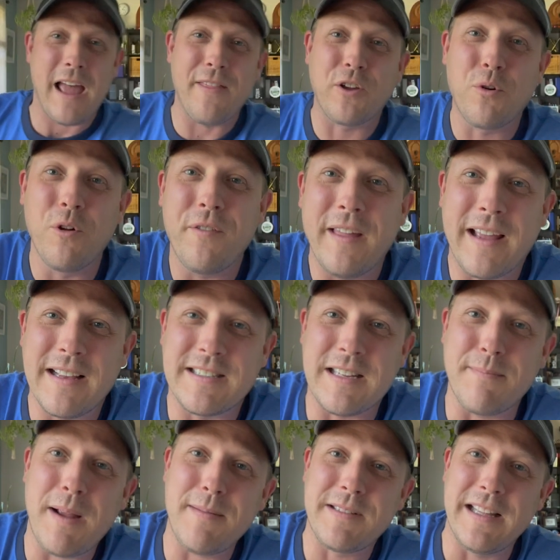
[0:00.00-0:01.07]
And the cool thing is
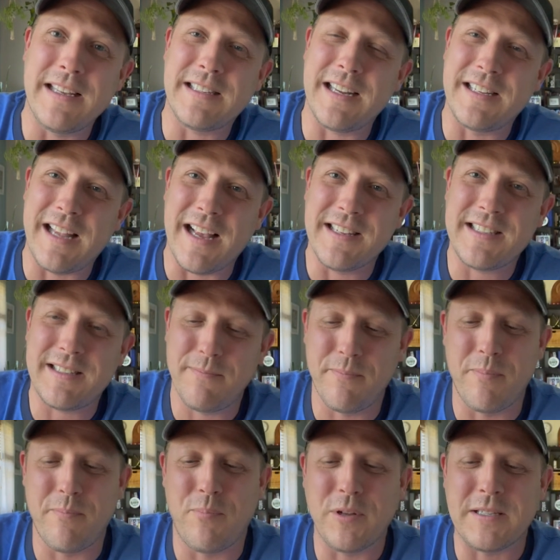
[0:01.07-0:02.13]
sometimes Lisa does
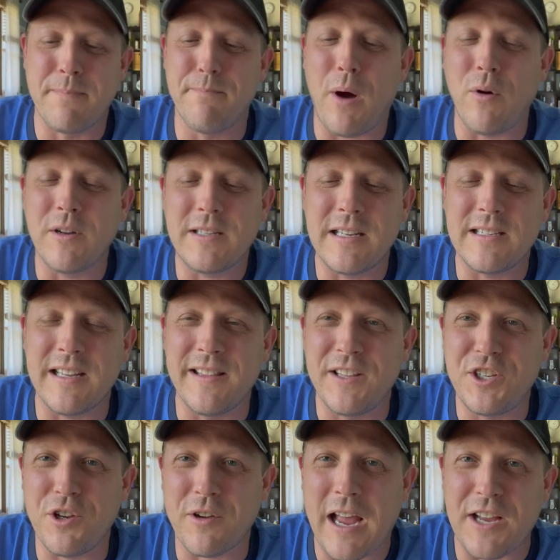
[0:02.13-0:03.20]
put some bonuses in the
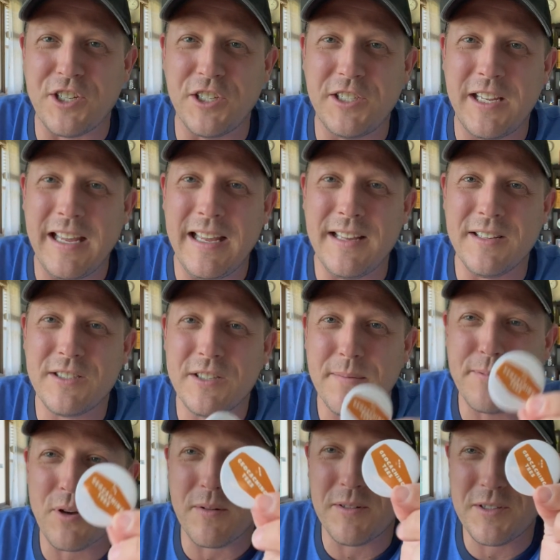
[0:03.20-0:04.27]
geocaching tees
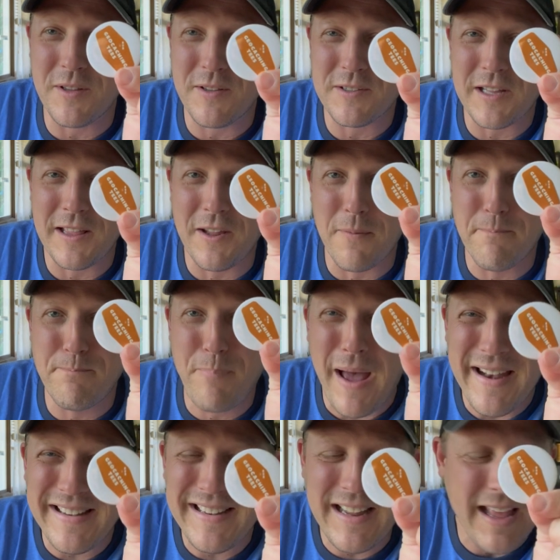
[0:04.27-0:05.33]
subscription. So there's a little
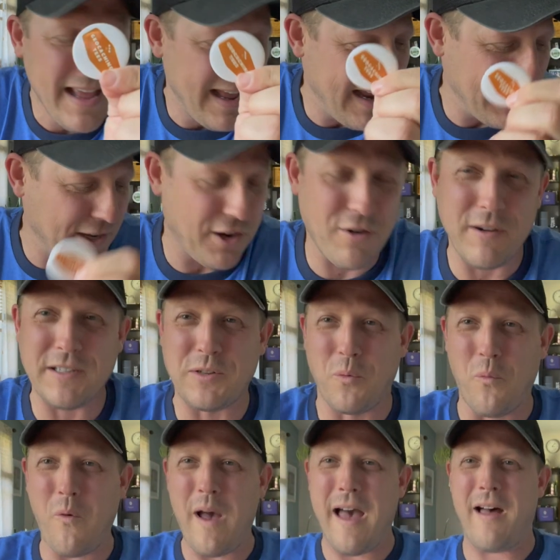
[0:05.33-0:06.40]
button in here as
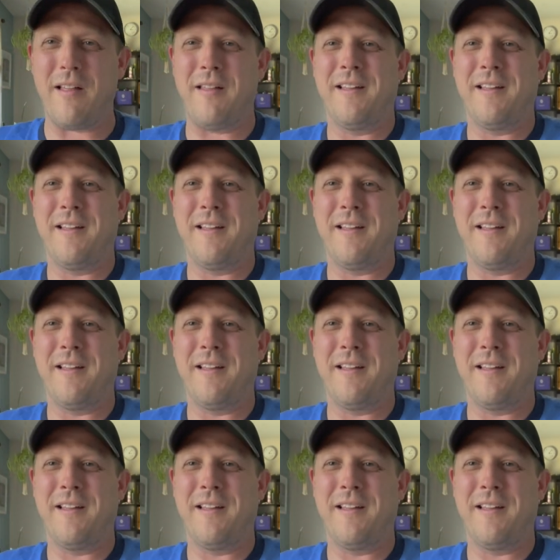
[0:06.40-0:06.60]
well.